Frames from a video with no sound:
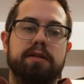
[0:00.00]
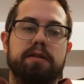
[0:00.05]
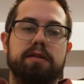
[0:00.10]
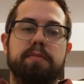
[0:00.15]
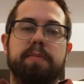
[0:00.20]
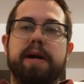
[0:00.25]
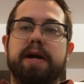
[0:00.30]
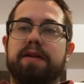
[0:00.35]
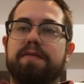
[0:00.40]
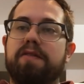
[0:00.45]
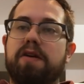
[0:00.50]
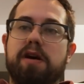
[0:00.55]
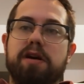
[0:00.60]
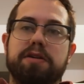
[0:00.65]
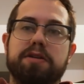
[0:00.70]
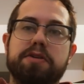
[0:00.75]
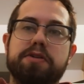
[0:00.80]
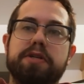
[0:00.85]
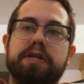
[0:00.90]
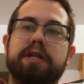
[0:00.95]
the amount of
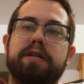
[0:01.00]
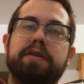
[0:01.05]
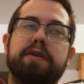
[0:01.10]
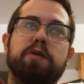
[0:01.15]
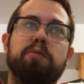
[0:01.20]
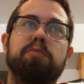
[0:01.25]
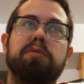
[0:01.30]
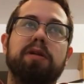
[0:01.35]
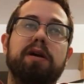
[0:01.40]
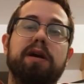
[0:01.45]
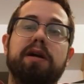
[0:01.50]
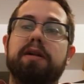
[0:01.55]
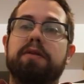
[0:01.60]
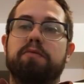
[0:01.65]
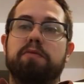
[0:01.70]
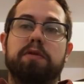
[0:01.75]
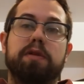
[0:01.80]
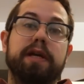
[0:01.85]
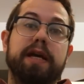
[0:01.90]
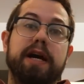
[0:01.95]
oxygen in their blood
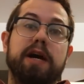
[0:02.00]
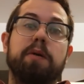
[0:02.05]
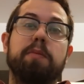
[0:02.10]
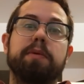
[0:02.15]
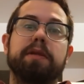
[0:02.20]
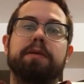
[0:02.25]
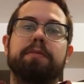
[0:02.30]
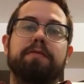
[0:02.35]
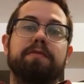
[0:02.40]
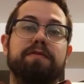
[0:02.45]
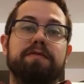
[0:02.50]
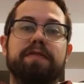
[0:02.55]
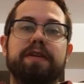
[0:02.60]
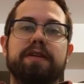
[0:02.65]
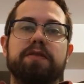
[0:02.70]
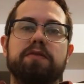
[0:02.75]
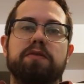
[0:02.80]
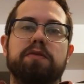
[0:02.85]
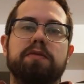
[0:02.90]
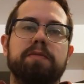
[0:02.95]
and really helping them
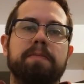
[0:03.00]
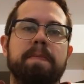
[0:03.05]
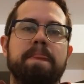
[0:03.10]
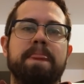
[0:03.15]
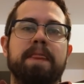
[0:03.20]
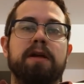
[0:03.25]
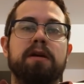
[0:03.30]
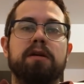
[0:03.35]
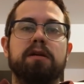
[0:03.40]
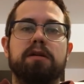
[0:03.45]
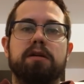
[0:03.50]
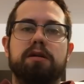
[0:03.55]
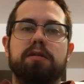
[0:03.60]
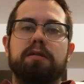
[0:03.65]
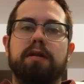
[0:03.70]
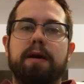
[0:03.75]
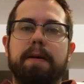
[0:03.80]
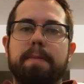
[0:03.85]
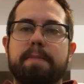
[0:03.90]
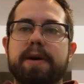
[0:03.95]
feel a
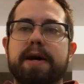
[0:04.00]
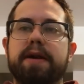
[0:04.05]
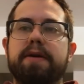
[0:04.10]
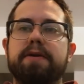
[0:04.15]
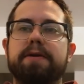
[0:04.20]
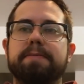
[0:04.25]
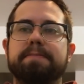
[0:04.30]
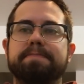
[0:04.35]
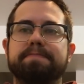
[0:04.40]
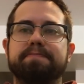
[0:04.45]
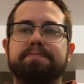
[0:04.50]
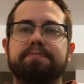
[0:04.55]
lot better.